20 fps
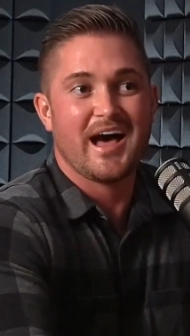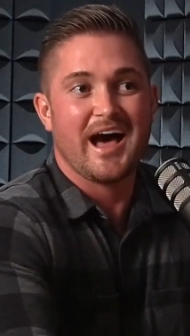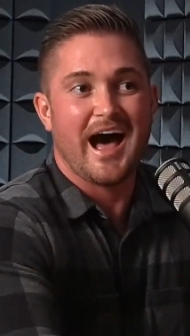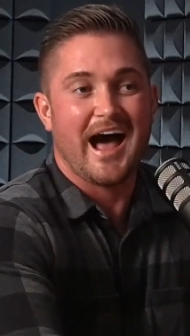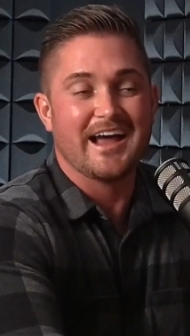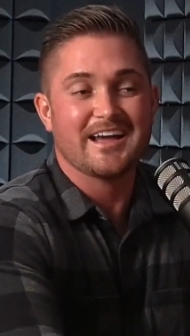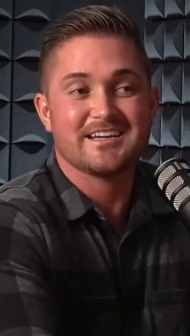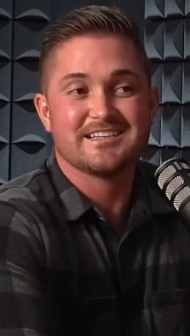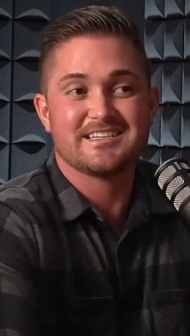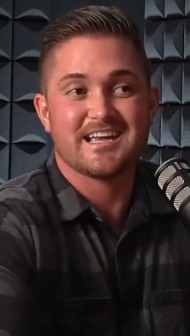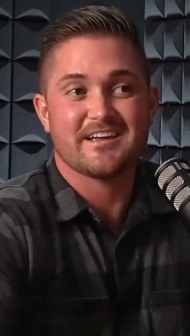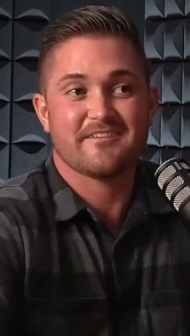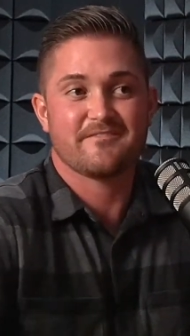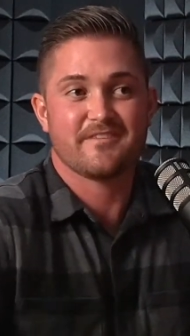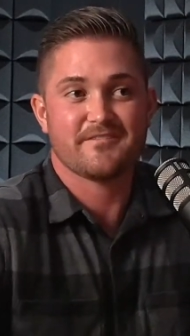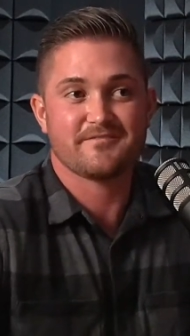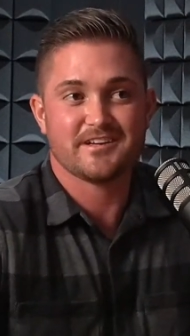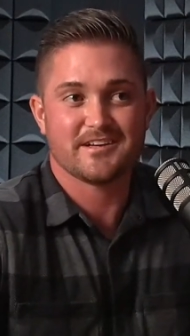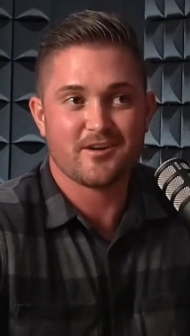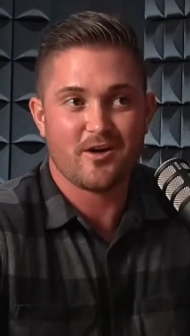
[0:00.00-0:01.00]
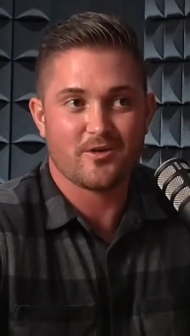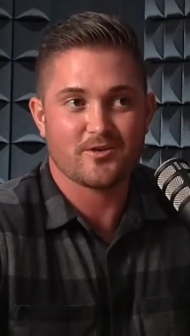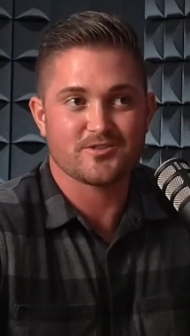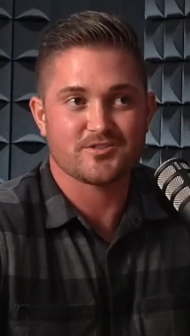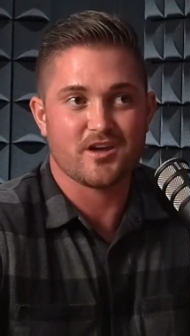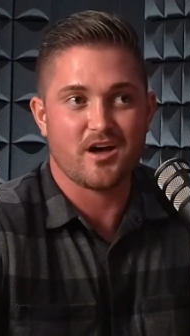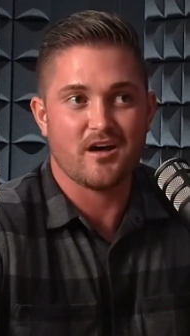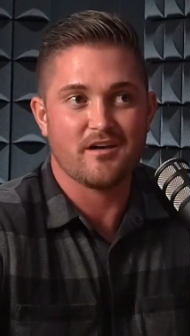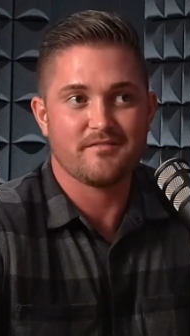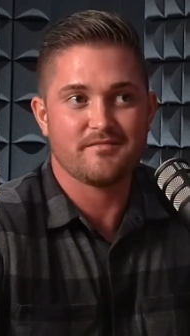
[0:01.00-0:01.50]
I could take
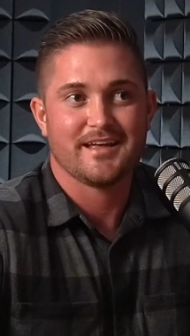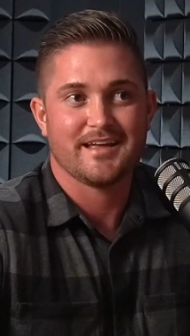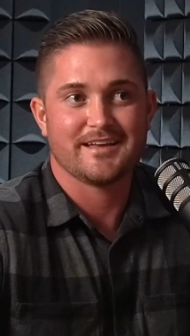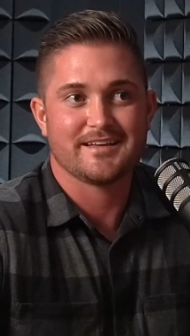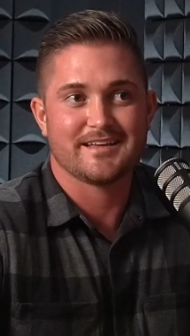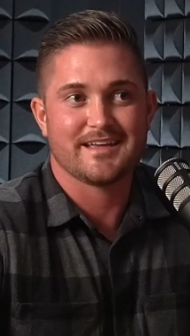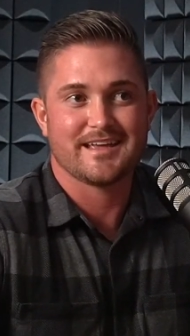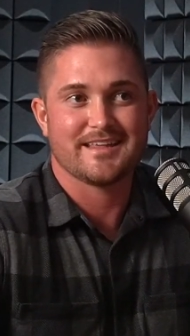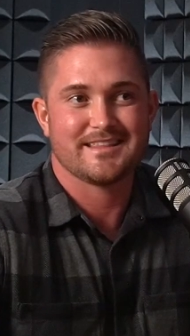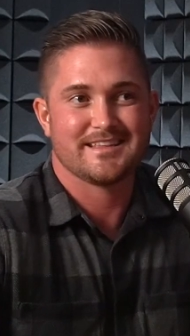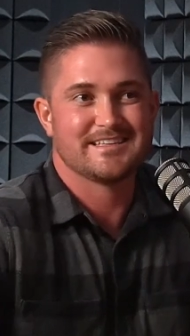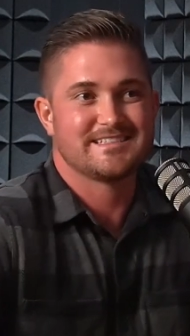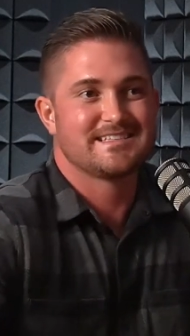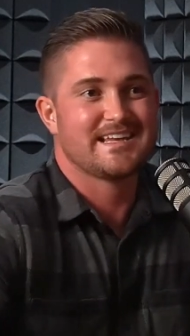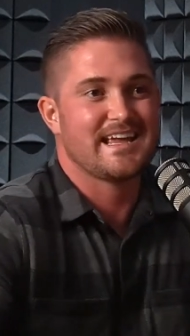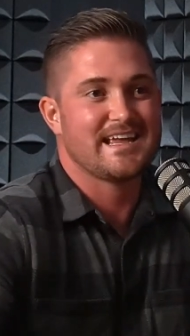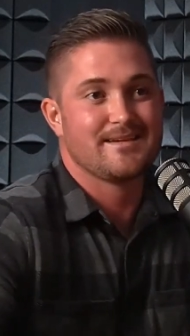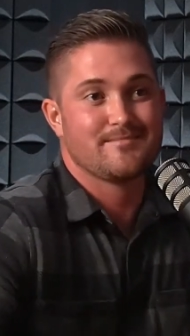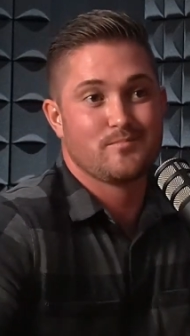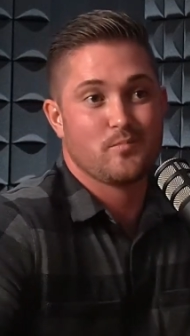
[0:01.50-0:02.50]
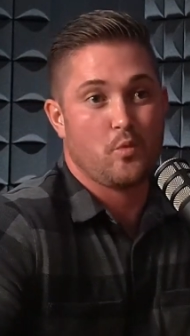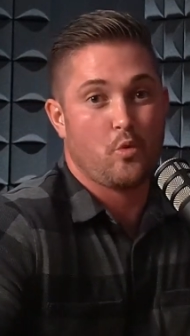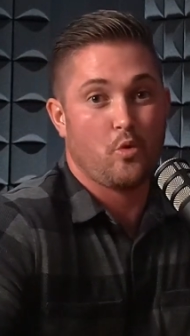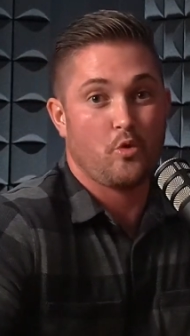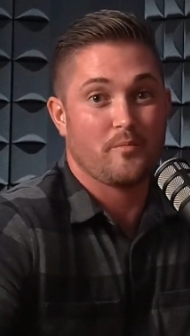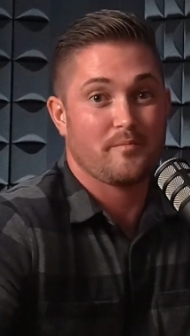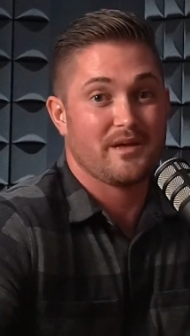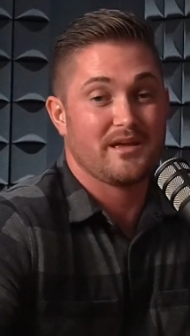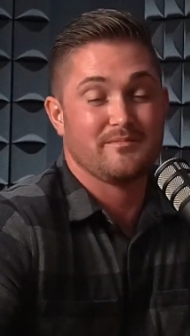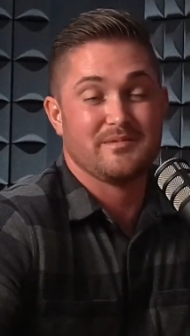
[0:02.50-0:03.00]
$50 off and get the same
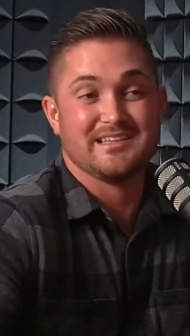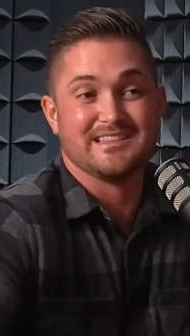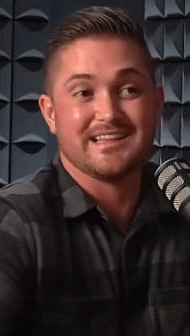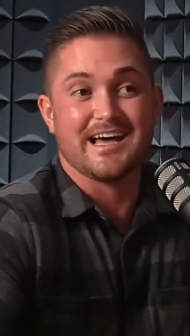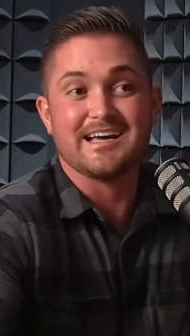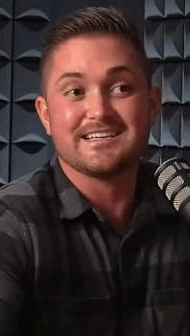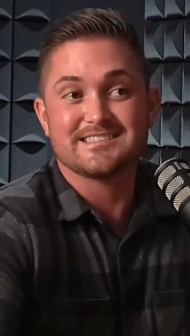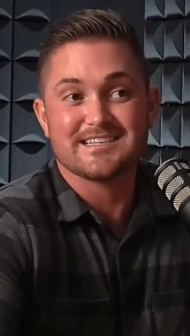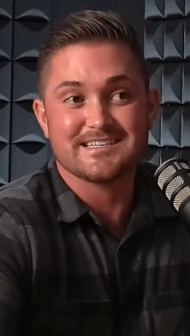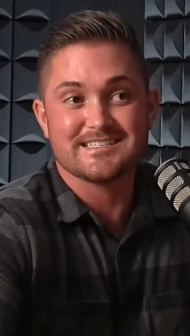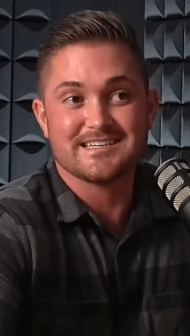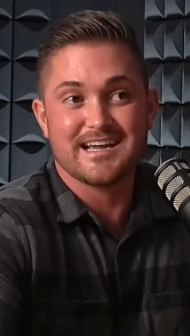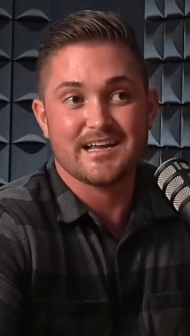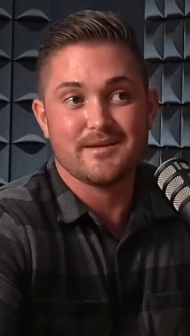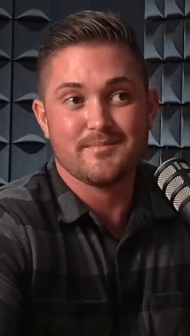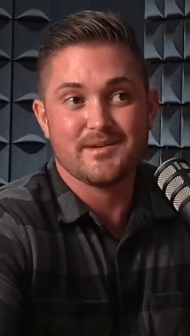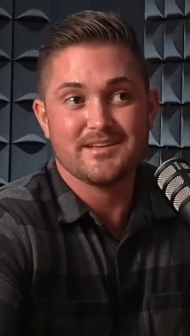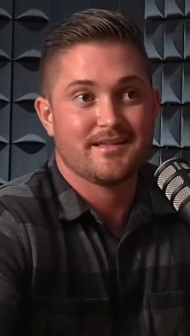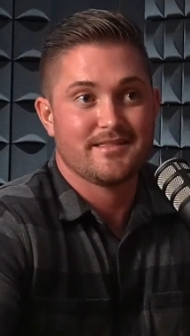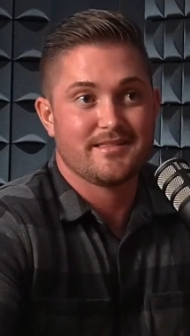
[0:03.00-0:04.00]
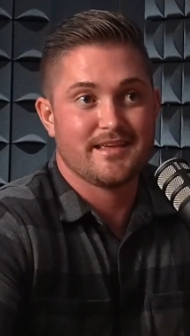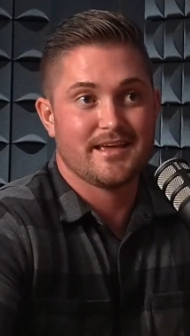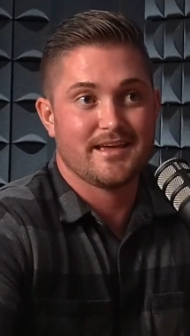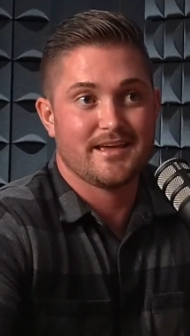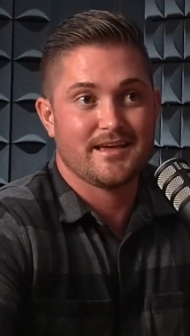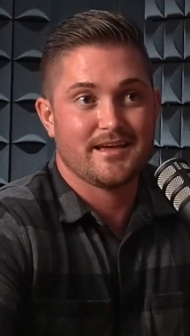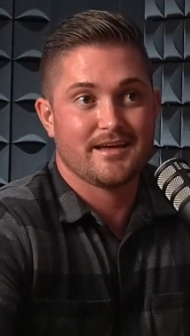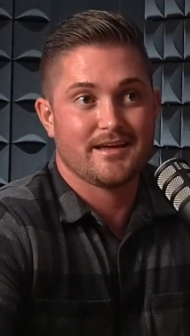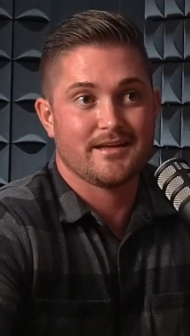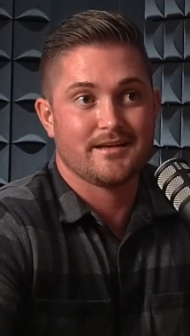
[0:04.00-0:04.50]
or maybe less excitement
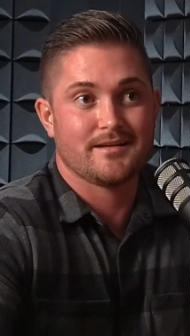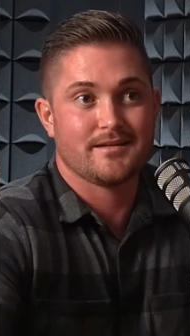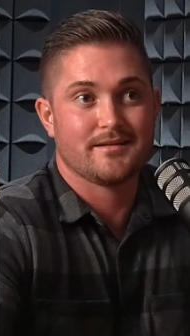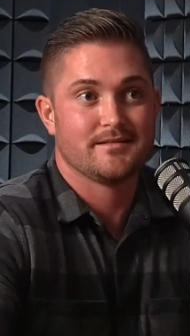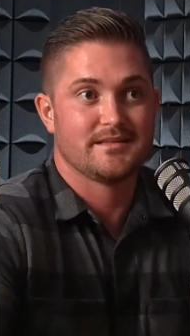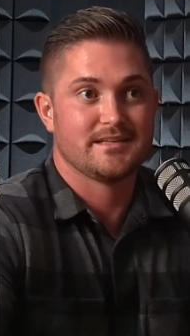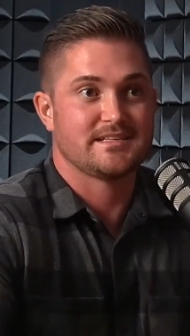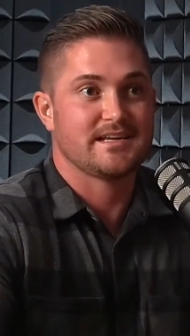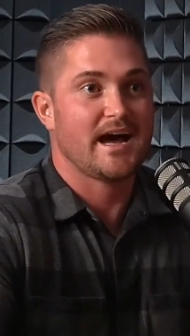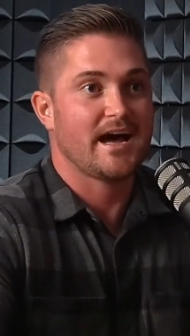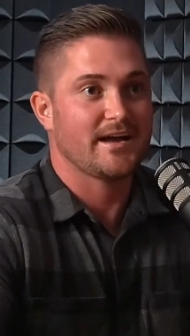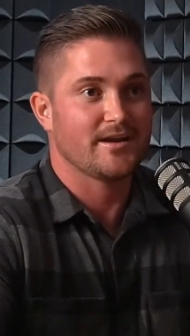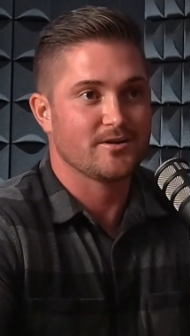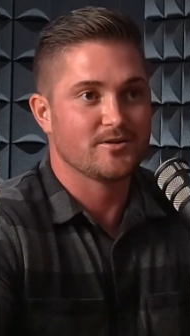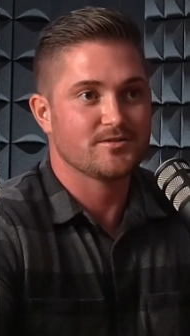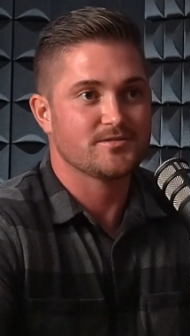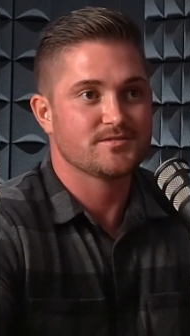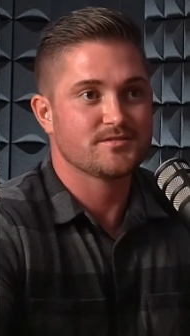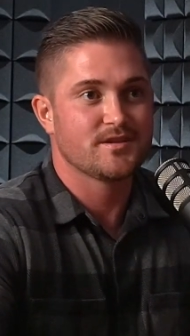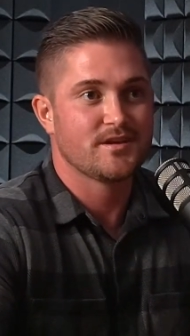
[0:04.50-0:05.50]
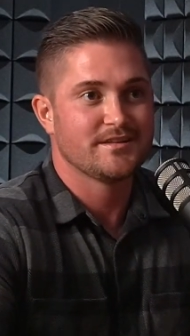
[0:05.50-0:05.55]
than the tires.